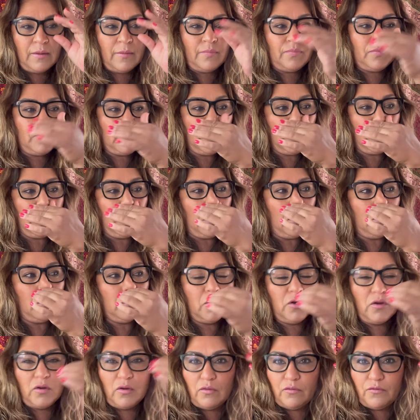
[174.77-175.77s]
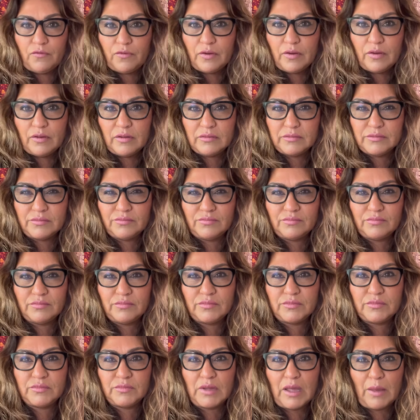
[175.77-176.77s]
move
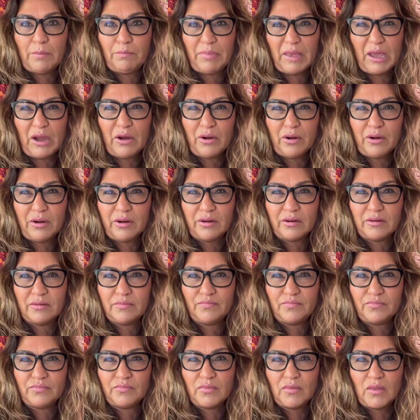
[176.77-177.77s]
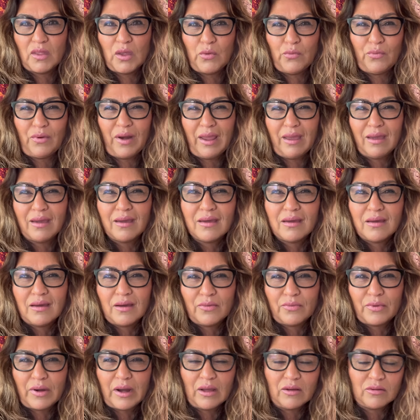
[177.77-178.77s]
a bigger rig
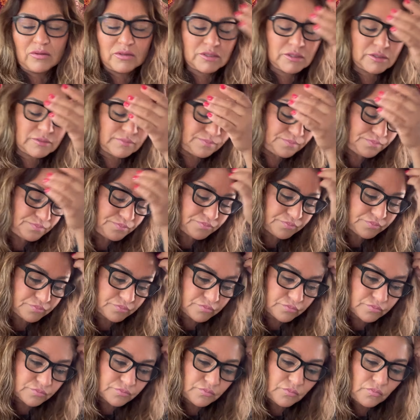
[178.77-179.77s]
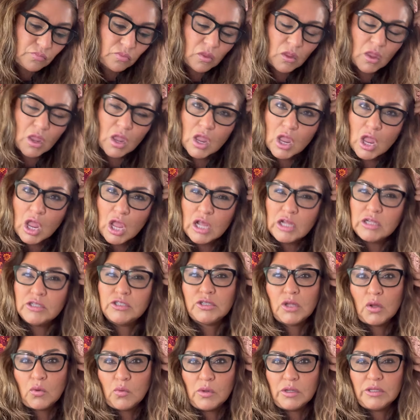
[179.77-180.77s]
around.
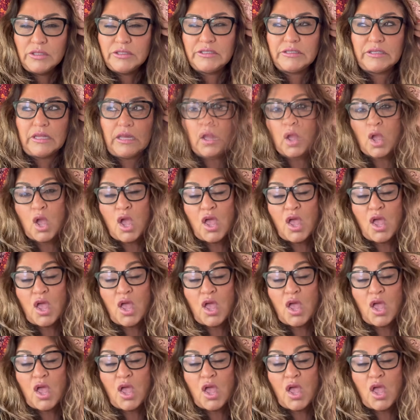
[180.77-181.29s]
So we'll see.